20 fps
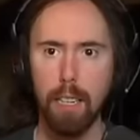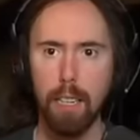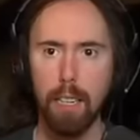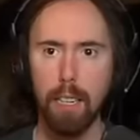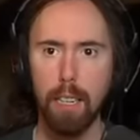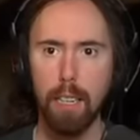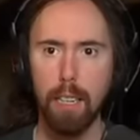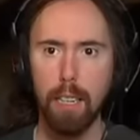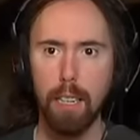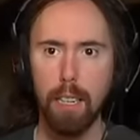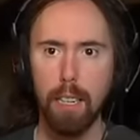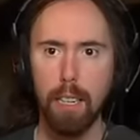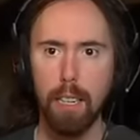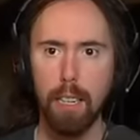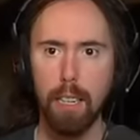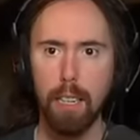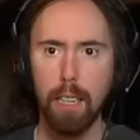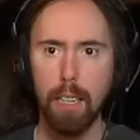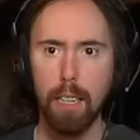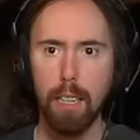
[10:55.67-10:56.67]

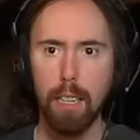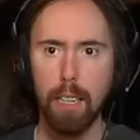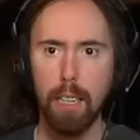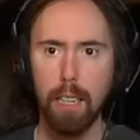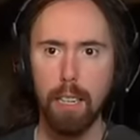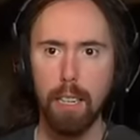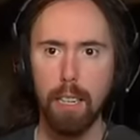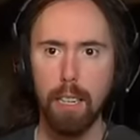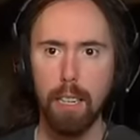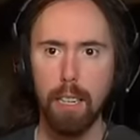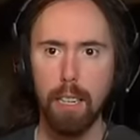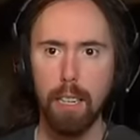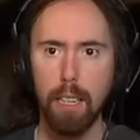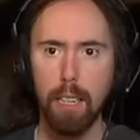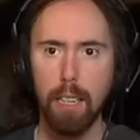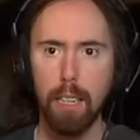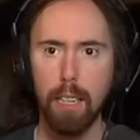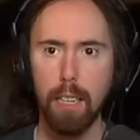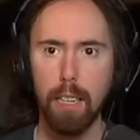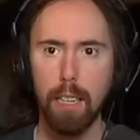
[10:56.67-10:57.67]

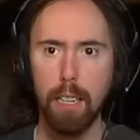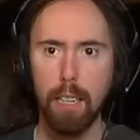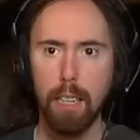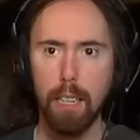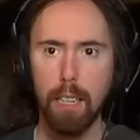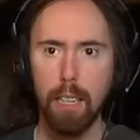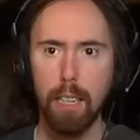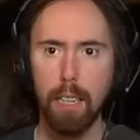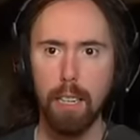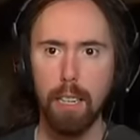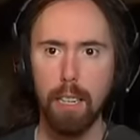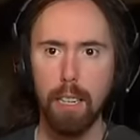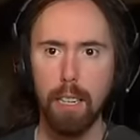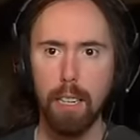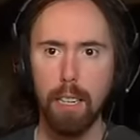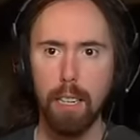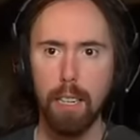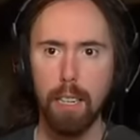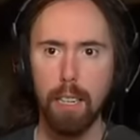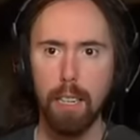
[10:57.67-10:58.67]

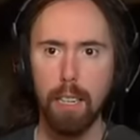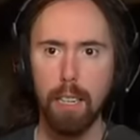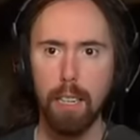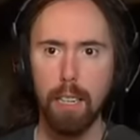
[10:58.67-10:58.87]
No words are spoken by the person on screen.